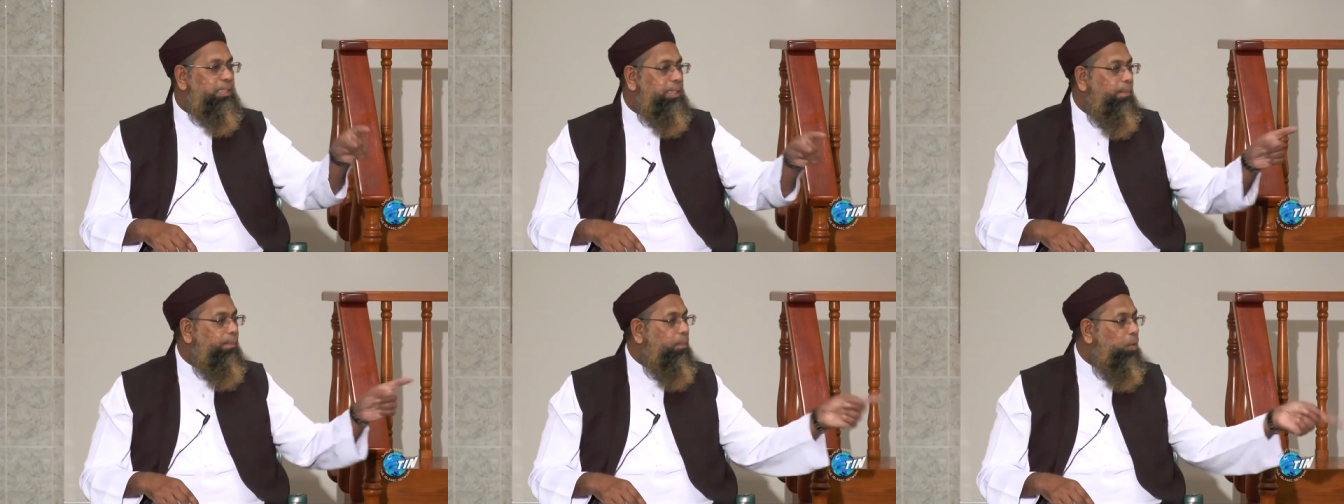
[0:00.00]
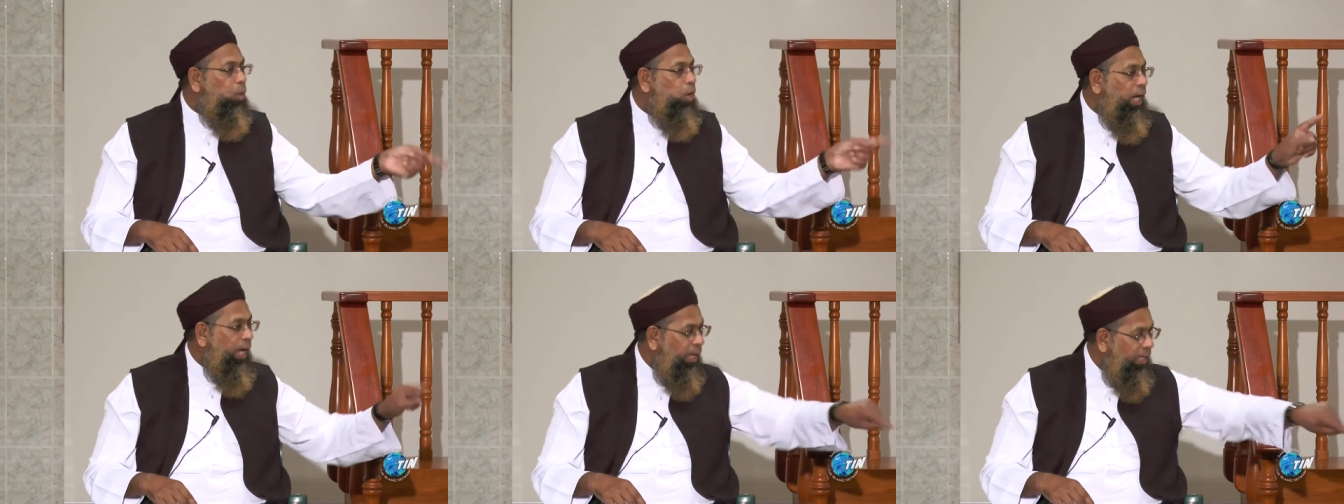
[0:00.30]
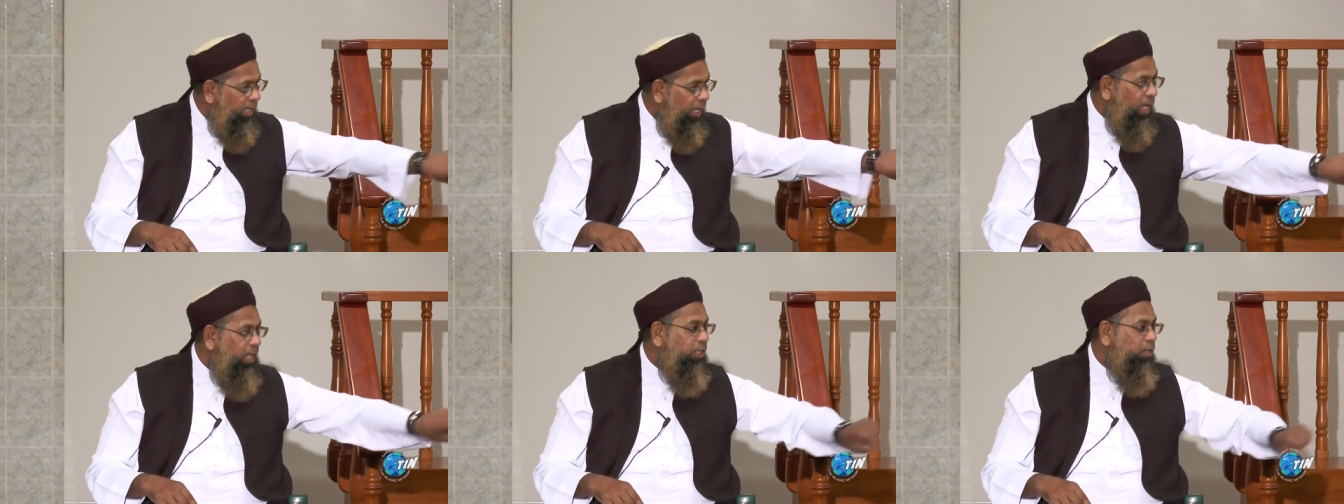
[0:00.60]
the more
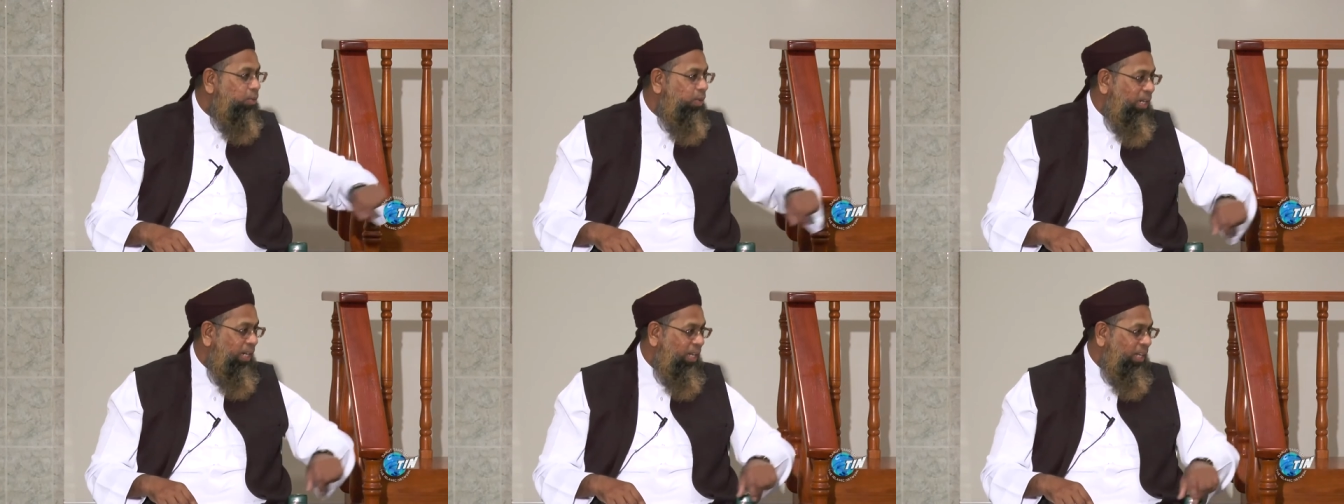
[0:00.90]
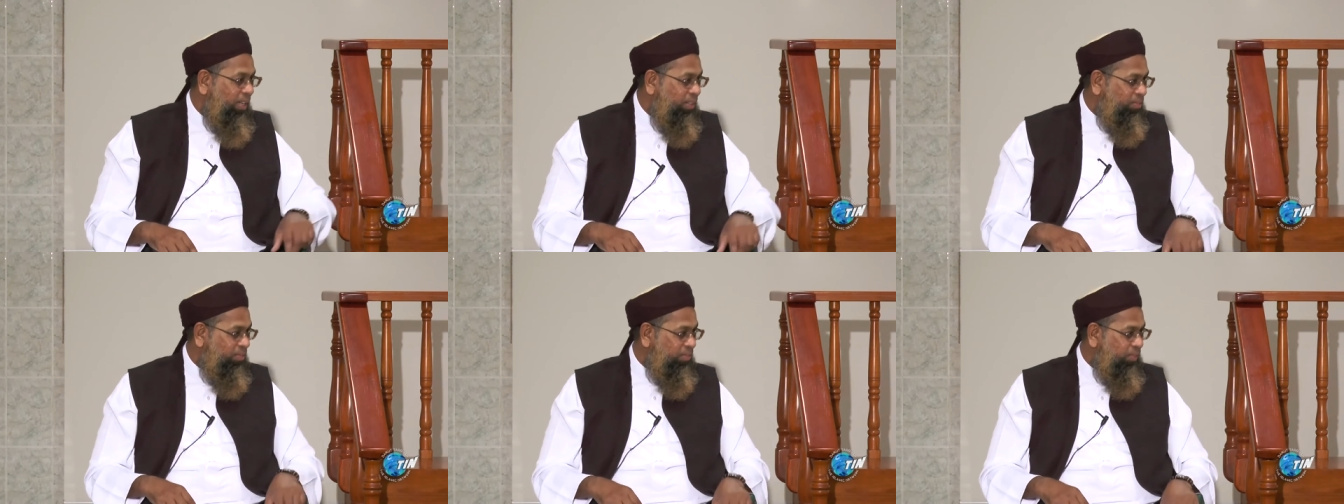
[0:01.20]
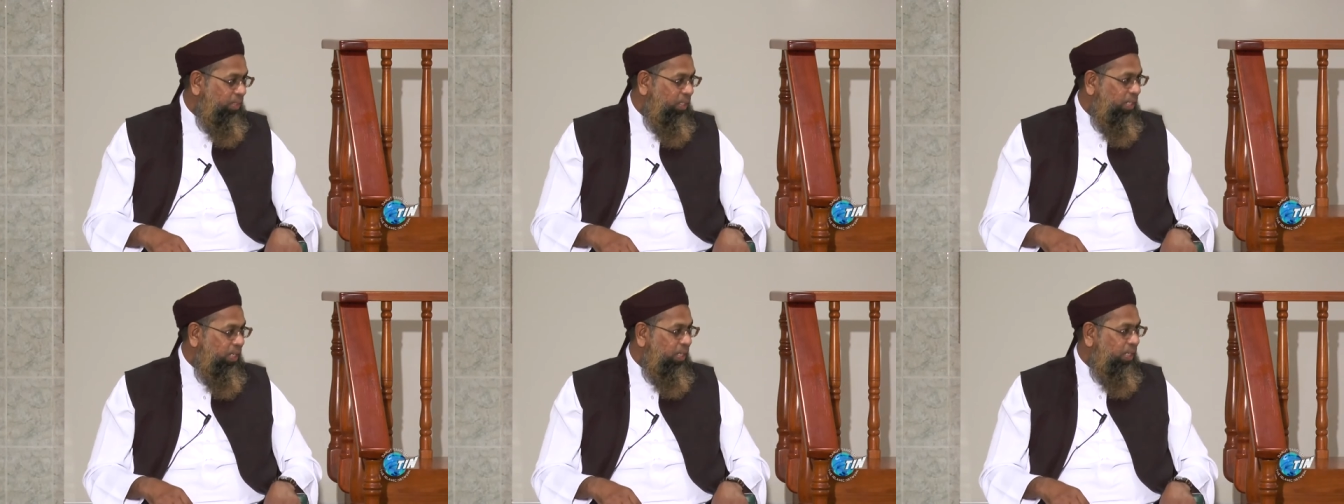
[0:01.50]
haya you will have.
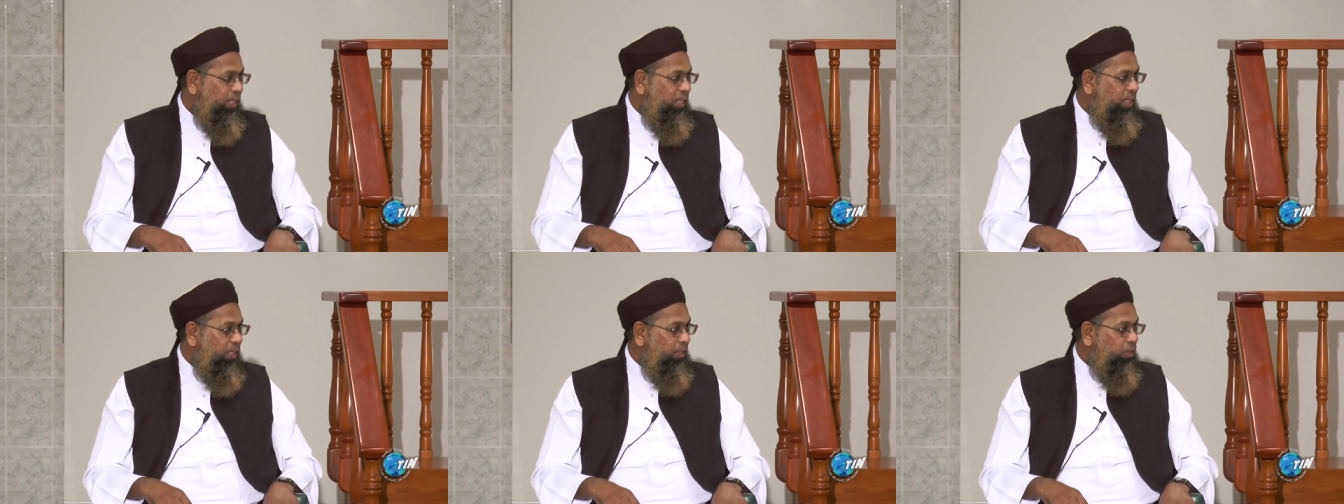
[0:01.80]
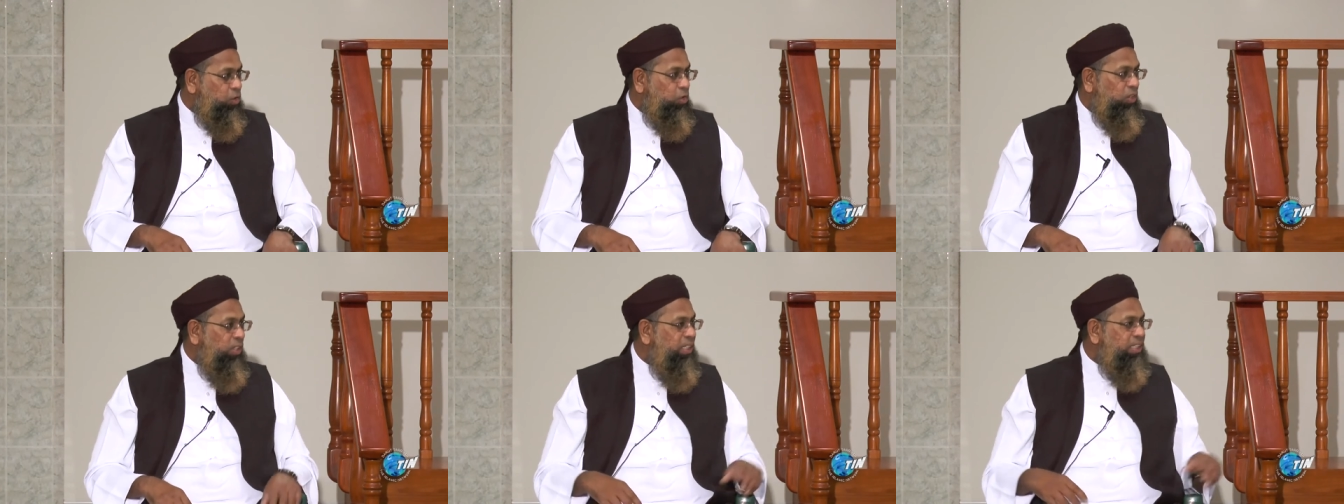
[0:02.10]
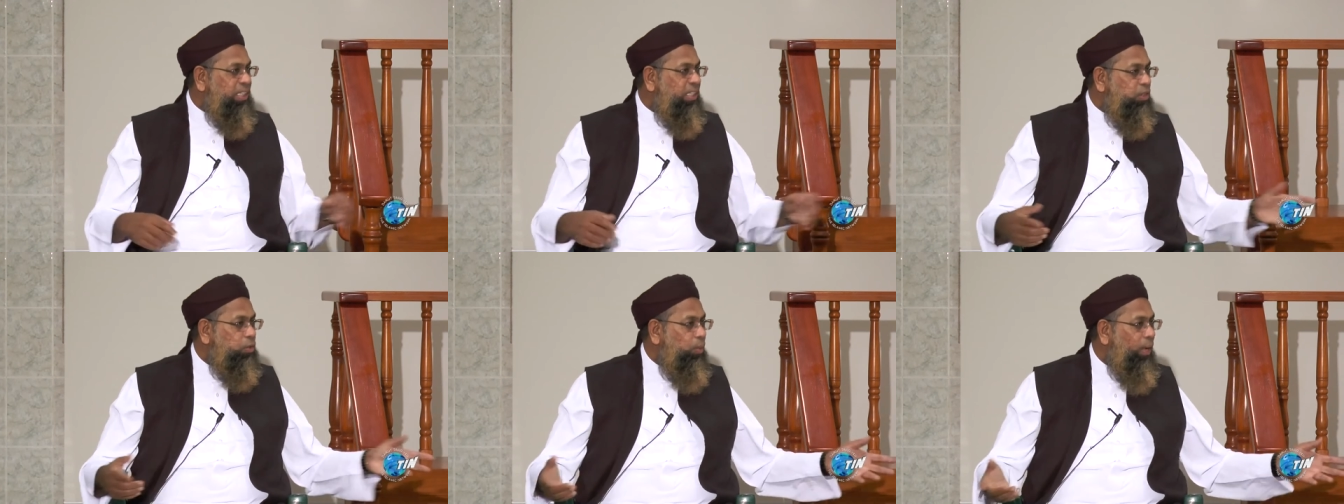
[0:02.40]
So
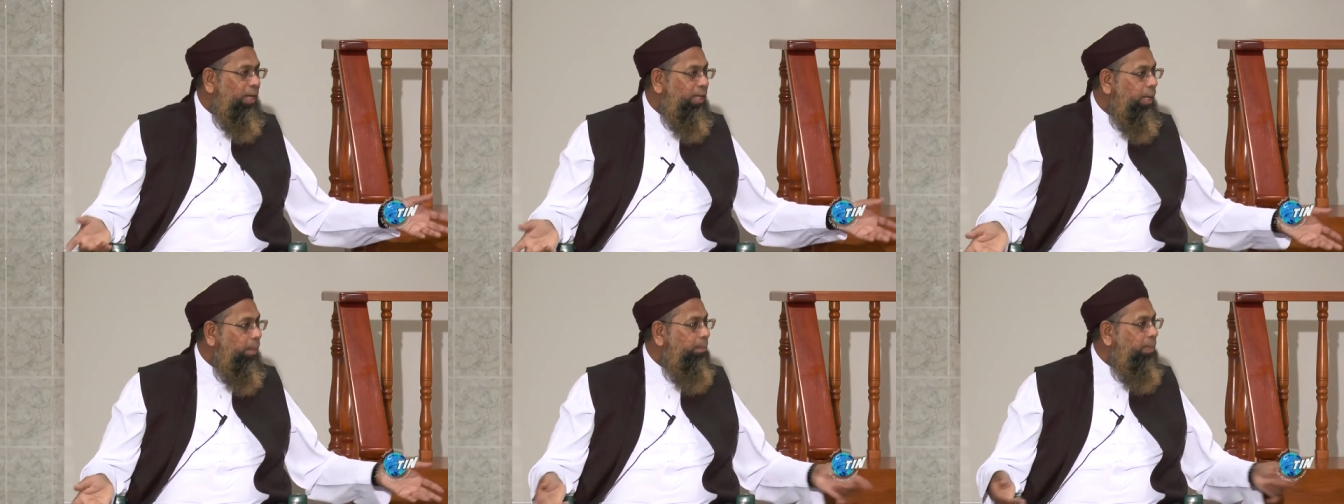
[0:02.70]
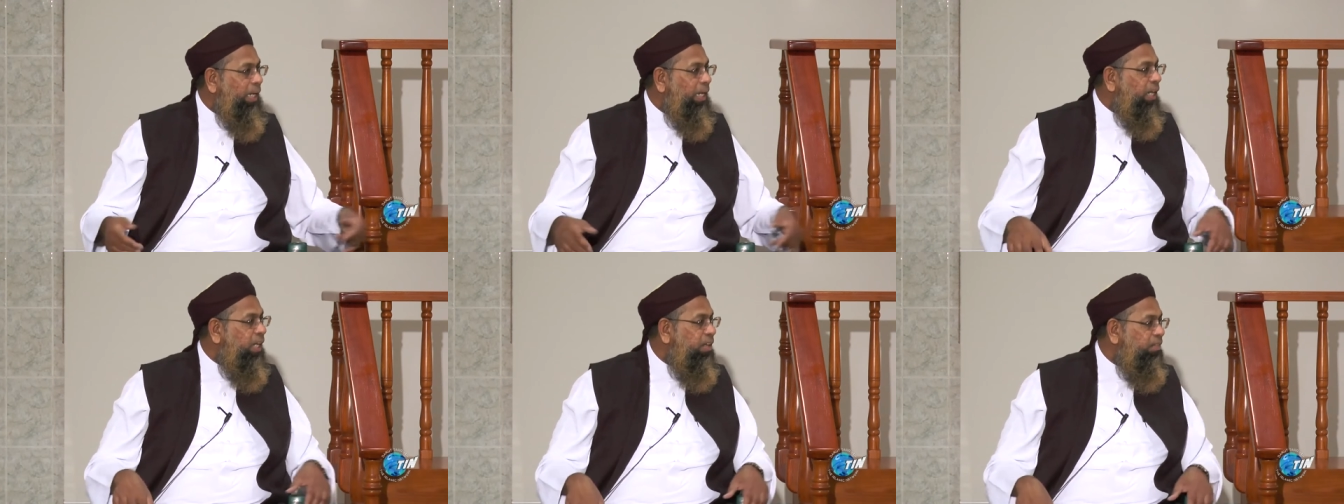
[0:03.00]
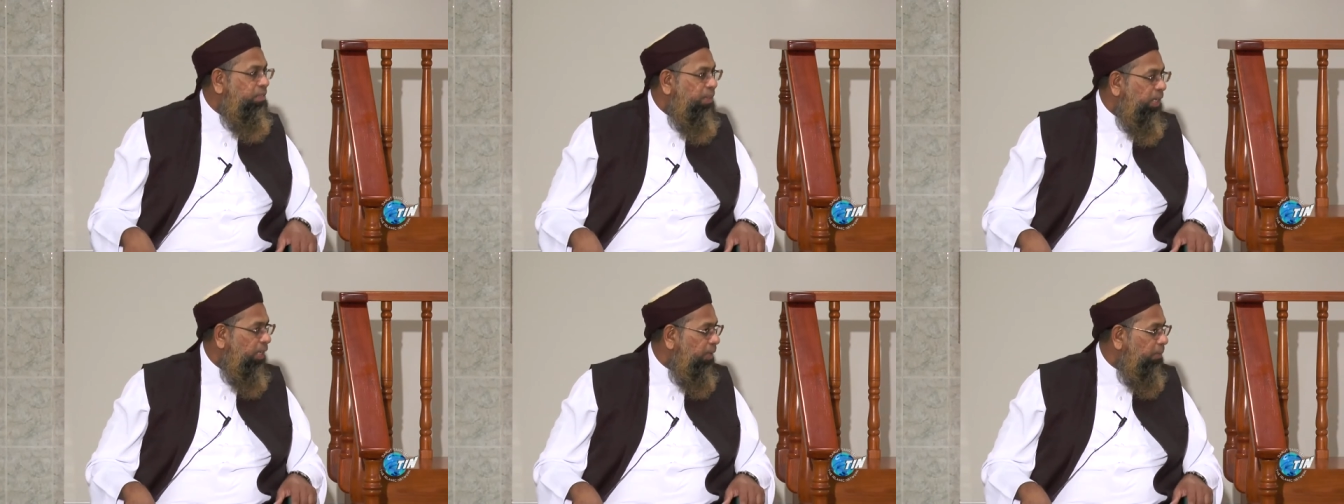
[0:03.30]
this is why a
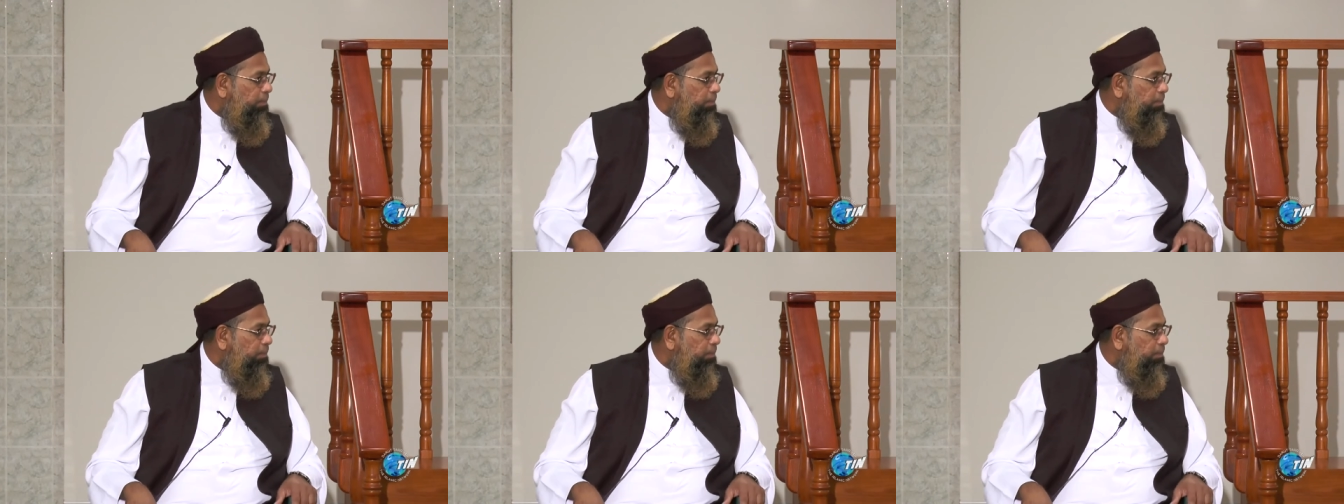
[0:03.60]
believer,